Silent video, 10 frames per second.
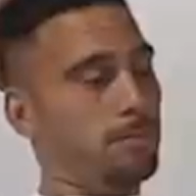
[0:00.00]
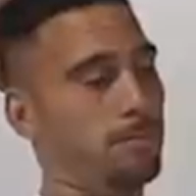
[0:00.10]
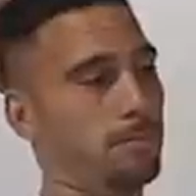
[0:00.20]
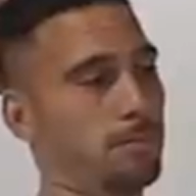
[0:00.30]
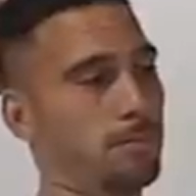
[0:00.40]

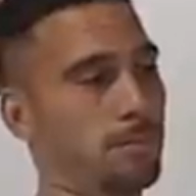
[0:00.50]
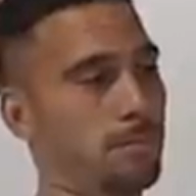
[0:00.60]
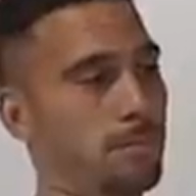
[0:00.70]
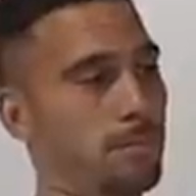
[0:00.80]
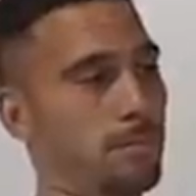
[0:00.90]

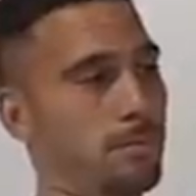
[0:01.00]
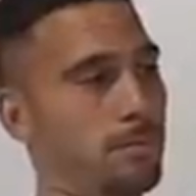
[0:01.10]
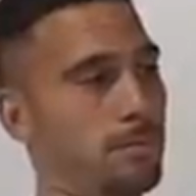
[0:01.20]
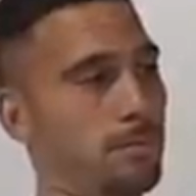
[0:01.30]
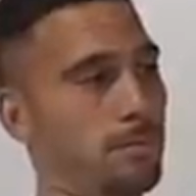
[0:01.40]

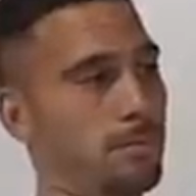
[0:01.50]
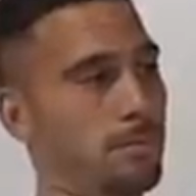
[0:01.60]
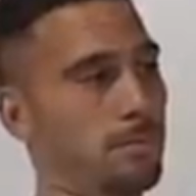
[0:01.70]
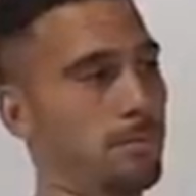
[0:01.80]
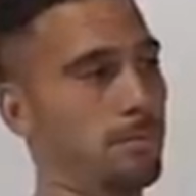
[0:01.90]

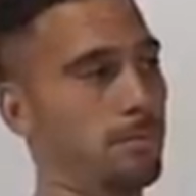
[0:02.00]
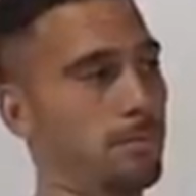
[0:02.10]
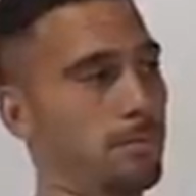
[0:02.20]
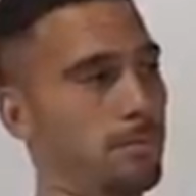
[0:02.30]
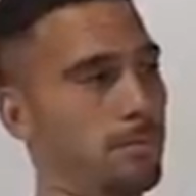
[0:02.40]

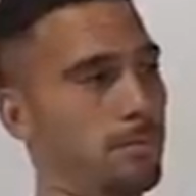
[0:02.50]
(silent)